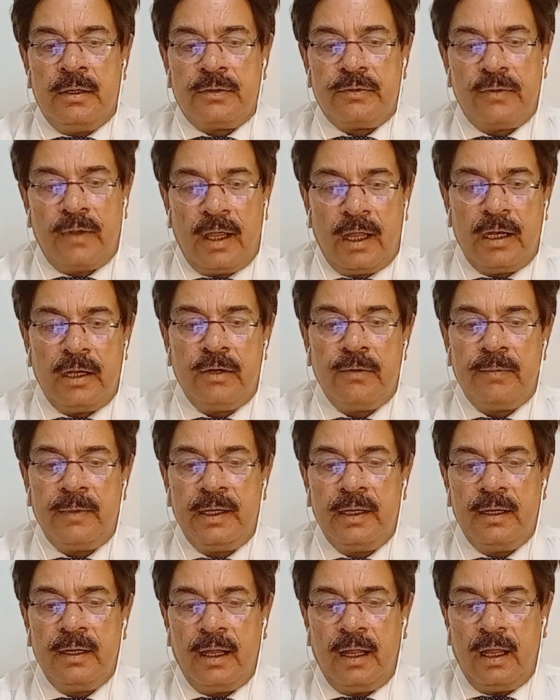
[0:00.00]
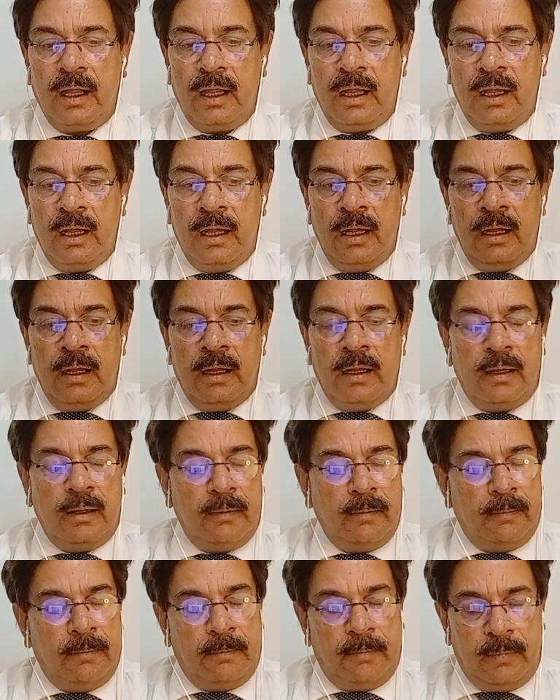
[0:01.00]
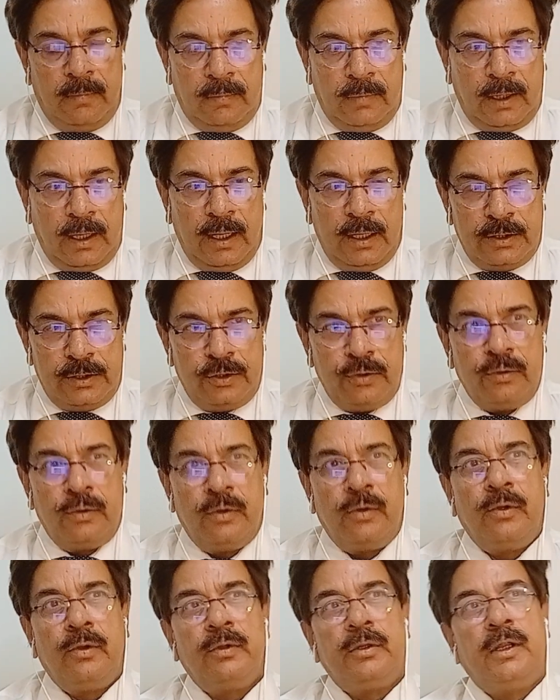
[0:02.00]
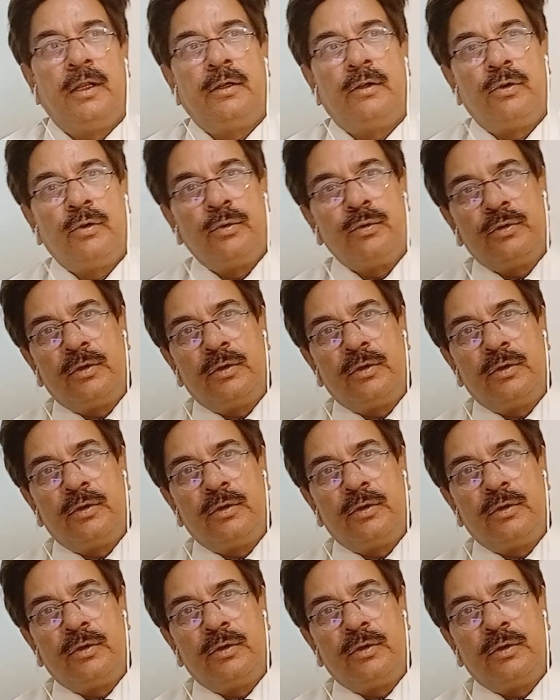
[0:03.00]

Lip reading: So alumina, as you know, that